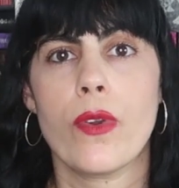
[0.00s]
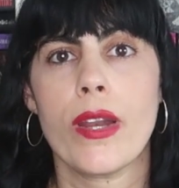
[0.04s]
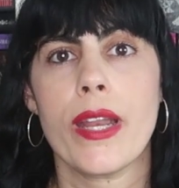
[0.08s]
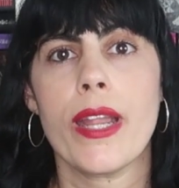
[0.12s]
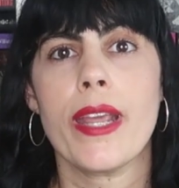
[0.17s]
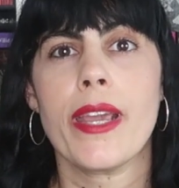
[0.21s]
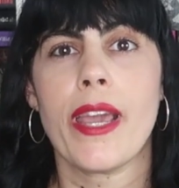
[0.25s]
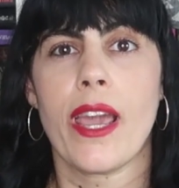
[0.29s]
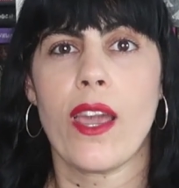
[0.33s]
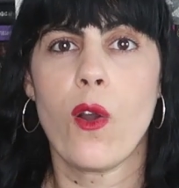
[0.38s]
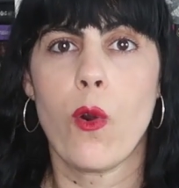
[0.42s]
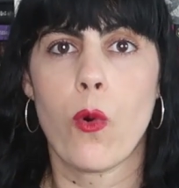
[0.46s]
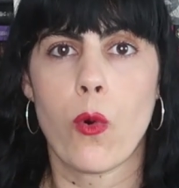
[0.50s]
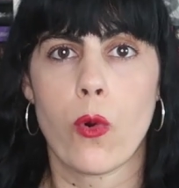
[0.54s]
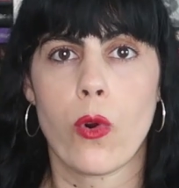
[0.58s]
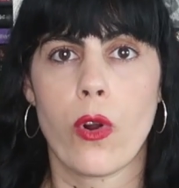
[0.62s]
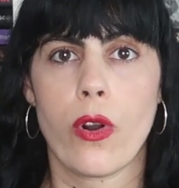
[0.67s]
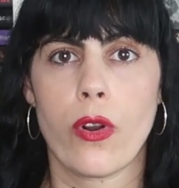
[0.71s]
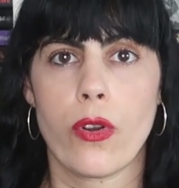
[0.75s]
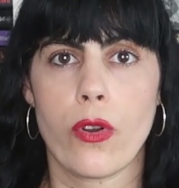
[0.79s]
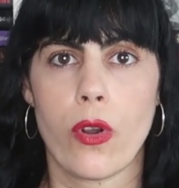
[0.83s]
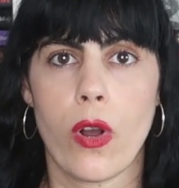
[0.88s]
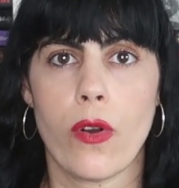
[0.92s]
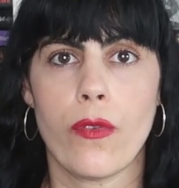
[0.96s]
reading a
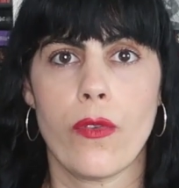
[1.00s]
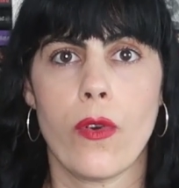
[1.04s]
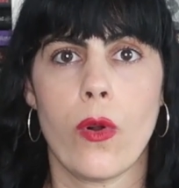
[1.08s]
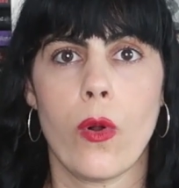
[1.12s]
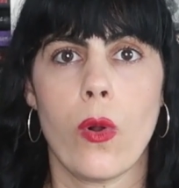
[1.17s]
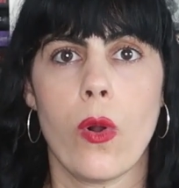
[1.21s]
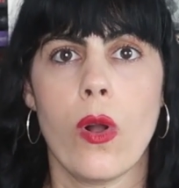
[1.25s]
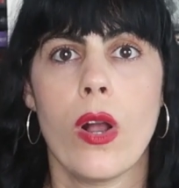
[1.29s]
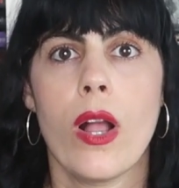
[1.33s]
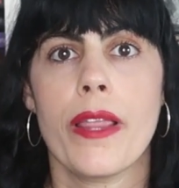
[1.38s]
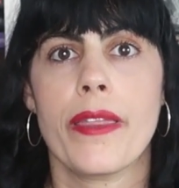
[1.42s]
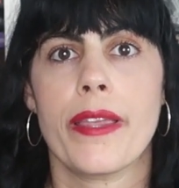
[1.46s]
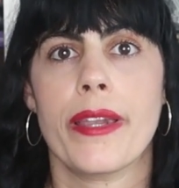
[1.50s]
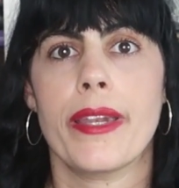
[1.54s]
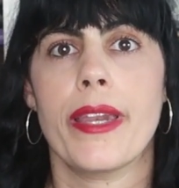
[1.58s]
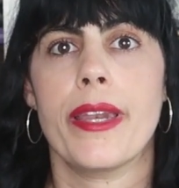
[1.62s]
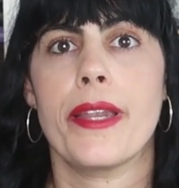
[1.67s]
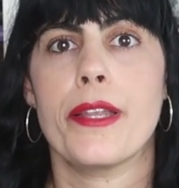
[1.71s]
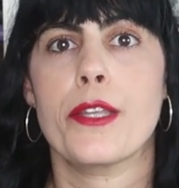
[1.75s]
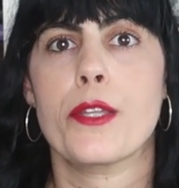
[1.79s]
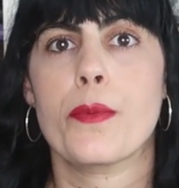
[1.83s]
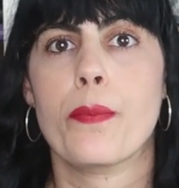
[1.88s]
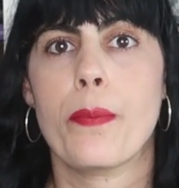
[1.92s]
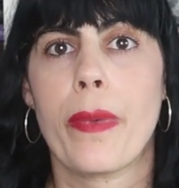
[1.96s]
horror novel that
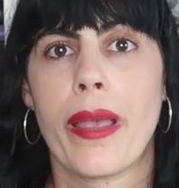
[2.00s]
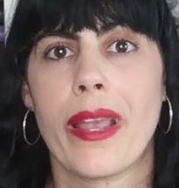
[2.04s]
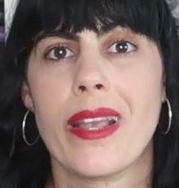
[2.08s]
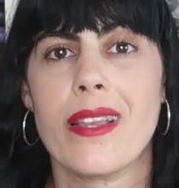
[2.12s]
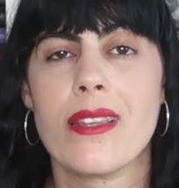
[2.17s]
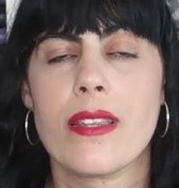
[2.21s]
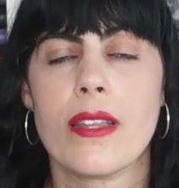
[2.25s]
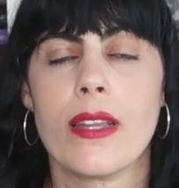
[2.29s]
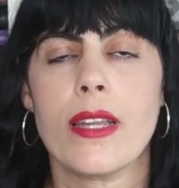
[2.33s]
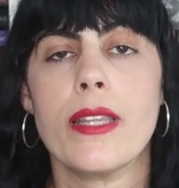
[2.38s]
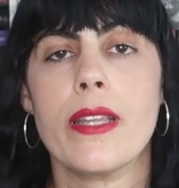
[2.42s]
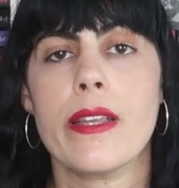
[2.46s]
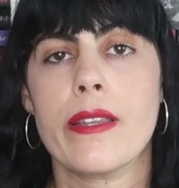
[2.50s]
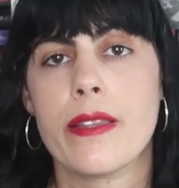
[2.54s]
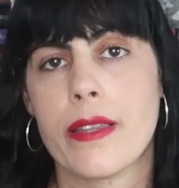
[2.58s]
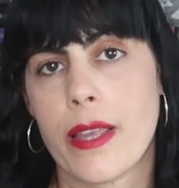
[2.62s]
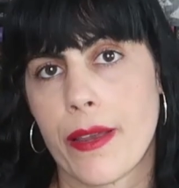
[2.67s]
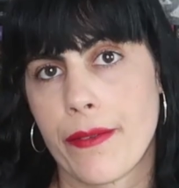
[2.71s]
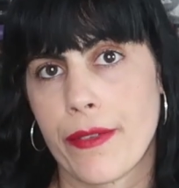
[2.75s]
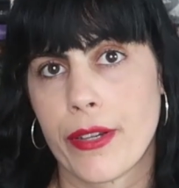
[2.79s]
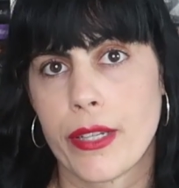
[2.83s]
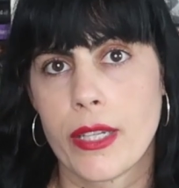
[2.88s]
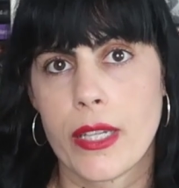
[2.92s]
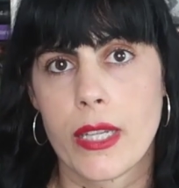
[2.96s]
it is based in the
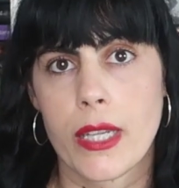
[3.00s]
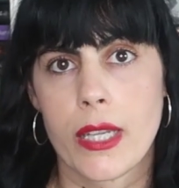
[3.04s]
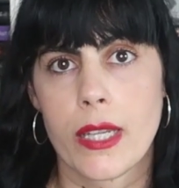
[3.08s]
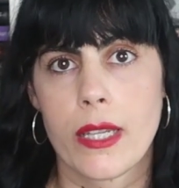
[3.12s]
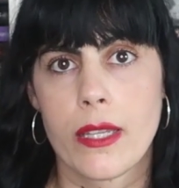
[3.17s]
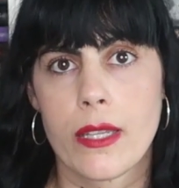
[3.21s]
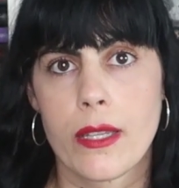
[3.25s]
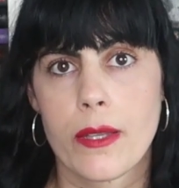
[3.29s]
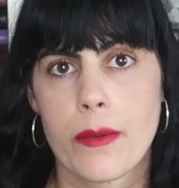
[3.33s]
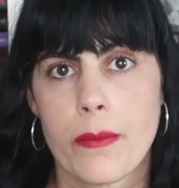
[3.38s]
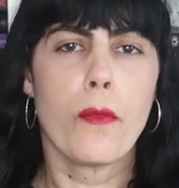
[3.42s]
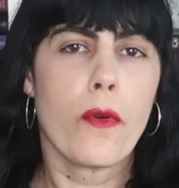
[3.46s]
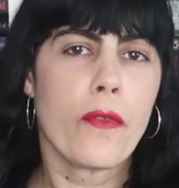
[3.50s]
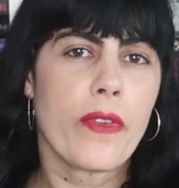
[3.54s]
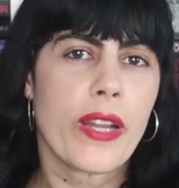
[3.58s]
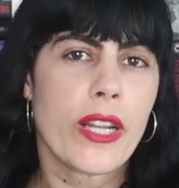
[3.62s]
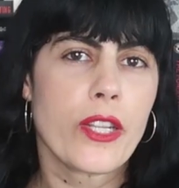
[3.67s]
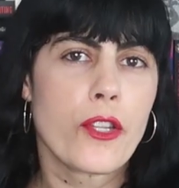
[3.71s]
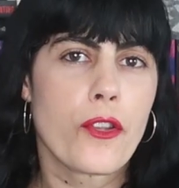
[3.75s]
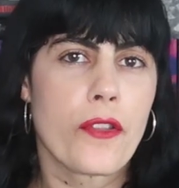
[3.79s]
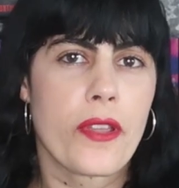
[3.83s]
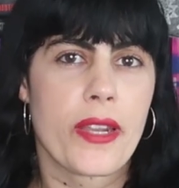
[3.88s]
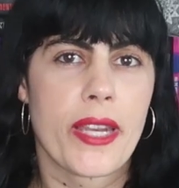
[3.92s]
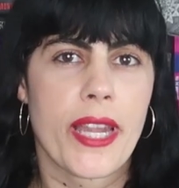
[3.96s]
70s
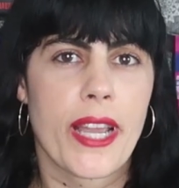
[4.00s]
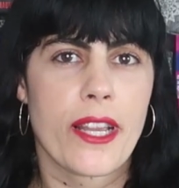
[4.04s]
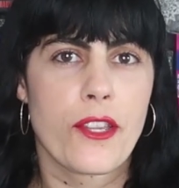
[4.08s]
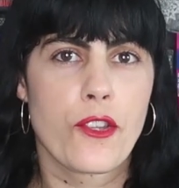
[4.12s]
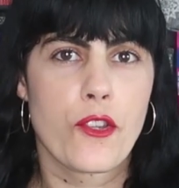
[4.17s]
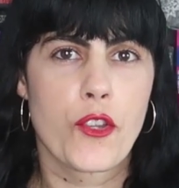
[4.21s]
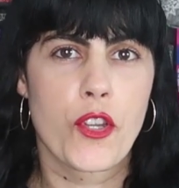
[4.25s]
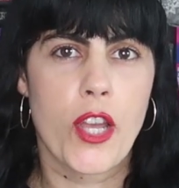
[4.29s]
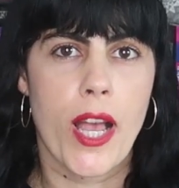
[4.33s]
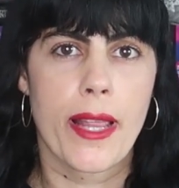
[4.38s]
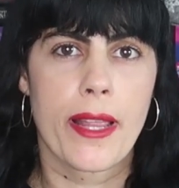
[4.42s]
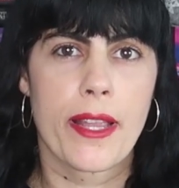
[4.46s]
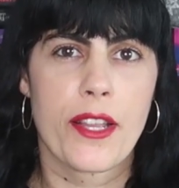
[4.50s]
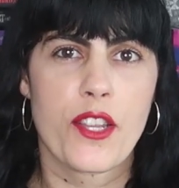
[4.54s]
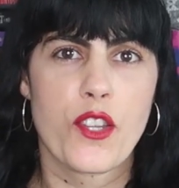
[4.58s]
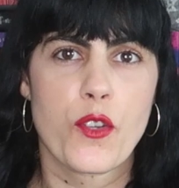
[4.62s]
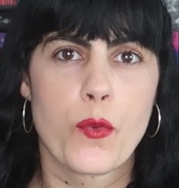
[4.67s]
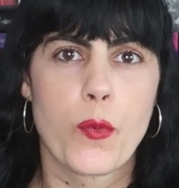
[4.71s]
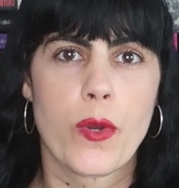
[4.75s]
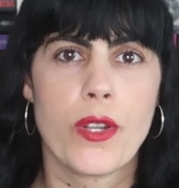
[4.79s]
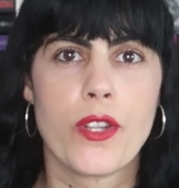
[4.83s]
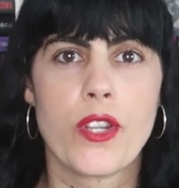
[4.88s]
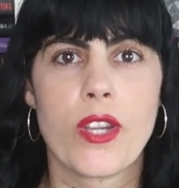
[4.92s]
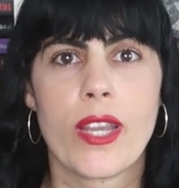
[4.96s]
moving to the next
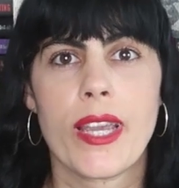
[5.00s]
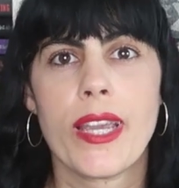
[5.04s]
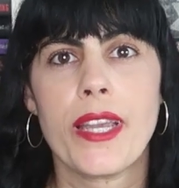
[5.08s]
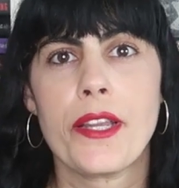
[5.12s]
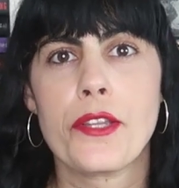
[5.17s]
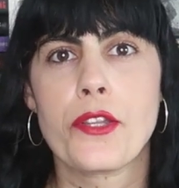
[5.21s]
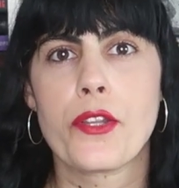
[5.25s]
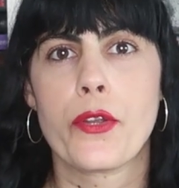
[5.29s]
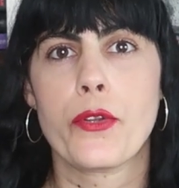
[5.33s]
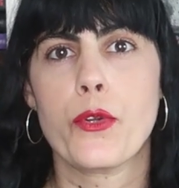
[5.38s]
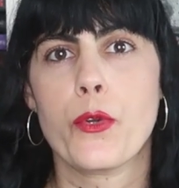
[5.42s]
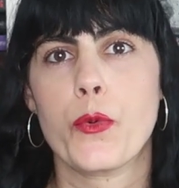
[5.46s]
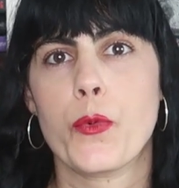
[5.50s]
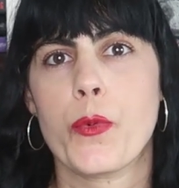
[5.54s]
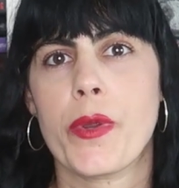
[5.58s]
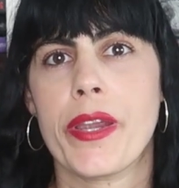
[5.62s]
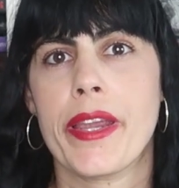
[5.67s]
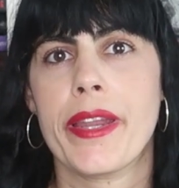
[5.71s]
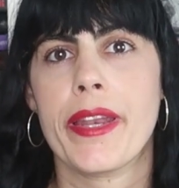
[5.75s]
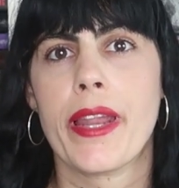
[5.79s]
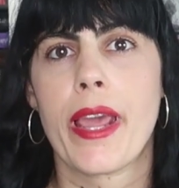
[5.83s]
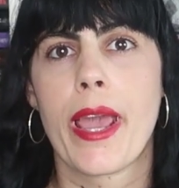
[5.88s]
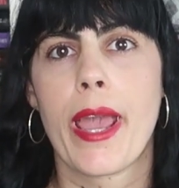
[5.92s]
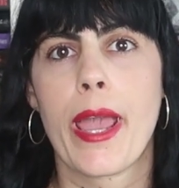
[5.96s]
challenge which is to
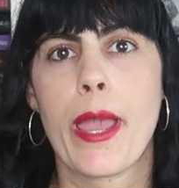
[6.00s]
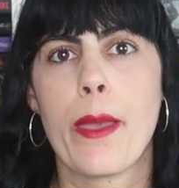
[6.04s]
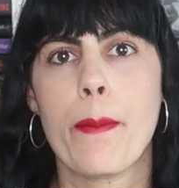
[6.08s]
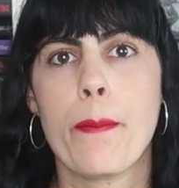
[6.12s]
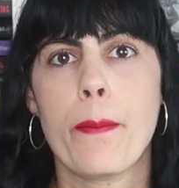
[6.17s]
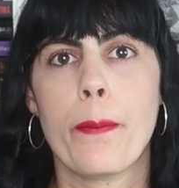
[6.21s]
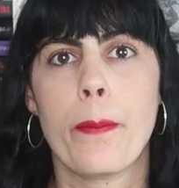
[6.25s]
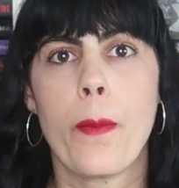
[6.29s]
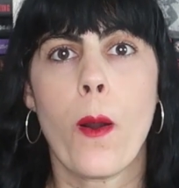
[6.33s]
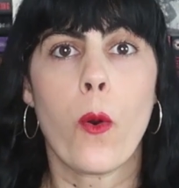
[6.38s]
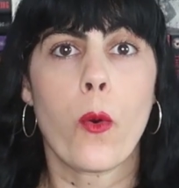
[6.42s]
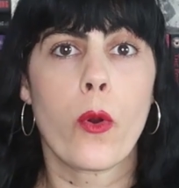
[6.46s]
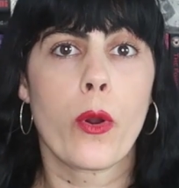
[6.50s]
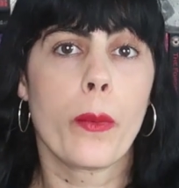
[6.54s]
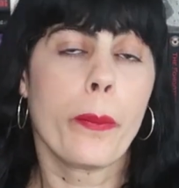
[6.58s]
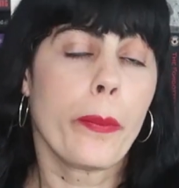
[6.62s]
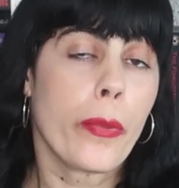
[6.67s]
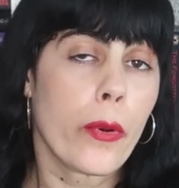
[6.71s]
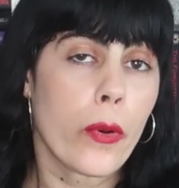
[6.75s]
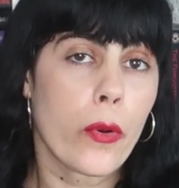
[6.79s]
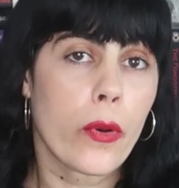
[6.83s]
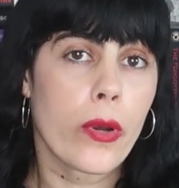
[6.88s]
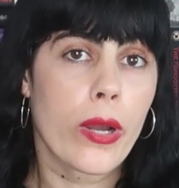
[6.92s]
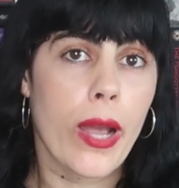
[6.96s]
read a horror
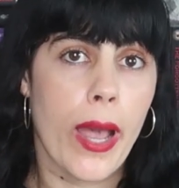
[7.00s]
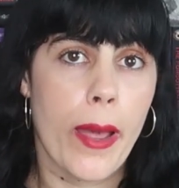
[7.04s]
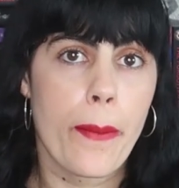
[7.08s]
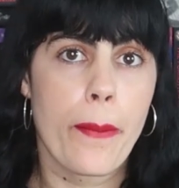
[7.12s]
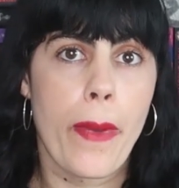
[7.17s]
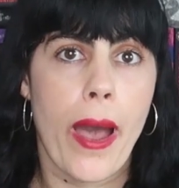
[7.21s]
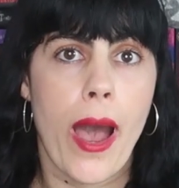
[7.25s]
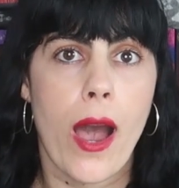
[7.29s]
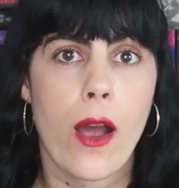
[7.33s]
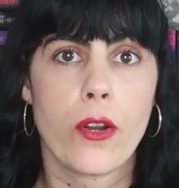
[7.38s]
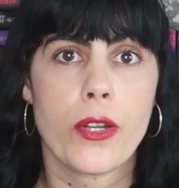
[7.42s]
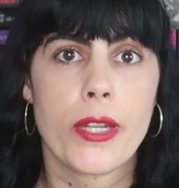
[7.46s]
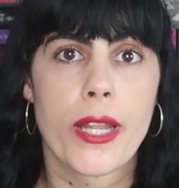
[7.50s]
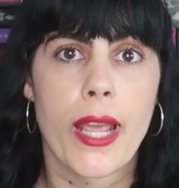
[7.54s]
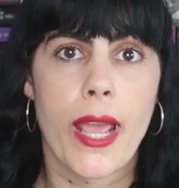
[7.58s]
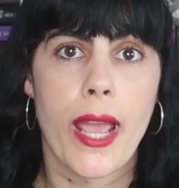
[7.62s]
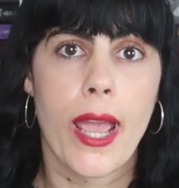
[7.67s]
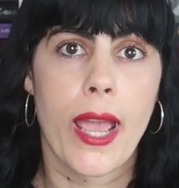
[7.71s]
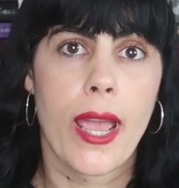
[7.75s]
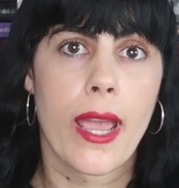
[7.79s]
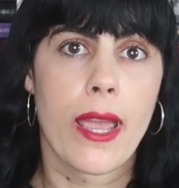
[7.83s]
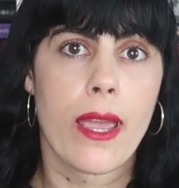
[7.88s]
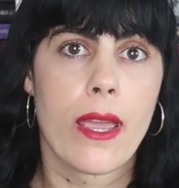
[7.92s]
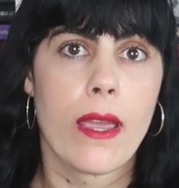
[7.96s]
book about
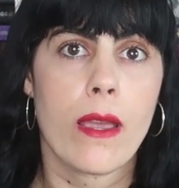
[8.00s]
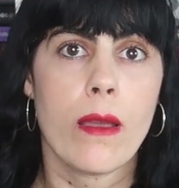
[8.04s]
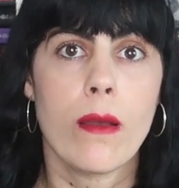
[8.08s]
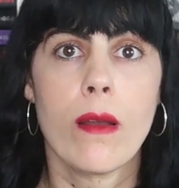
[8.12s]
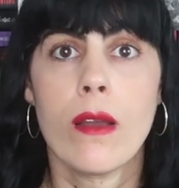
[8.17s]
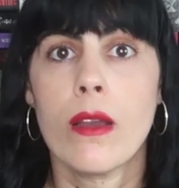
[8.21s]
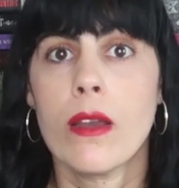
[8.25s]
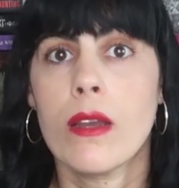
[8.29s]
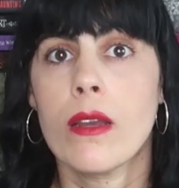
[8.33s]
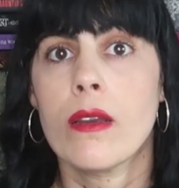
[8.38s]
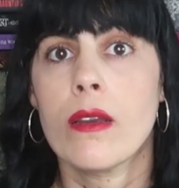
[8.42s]
a